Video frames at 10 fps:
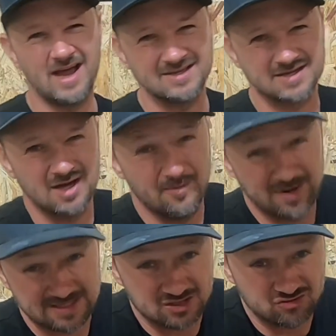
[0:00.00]
you how to cut
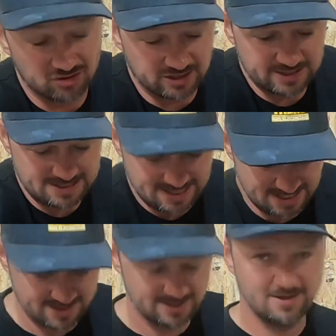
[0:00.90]
plastic trunking.
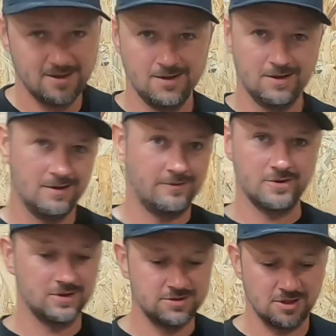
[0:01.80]

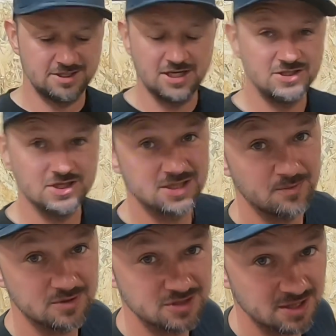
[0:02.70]
It's like teaching
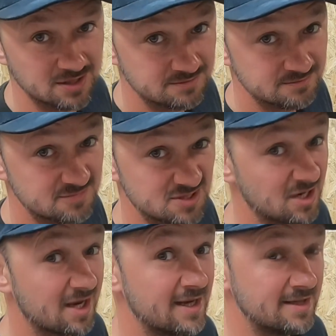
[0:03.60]
someone to
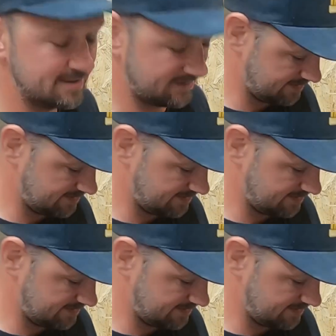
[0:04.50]
suck eggs.